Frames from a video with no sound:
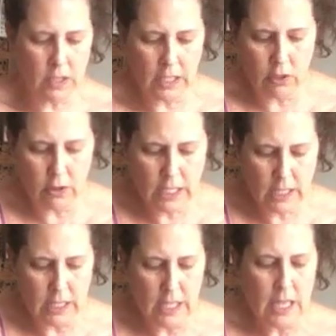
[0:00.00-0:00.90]
the area,
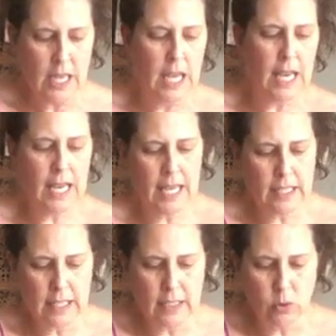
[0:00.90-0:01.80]

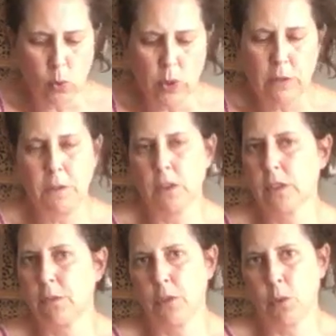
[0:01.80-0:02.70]
and it always feels
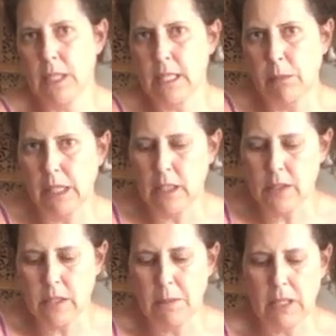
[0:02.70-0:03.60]
different when somebody else
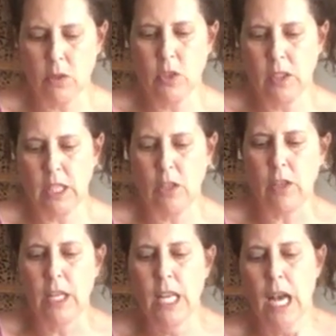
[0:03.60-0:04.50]
is massaging the area.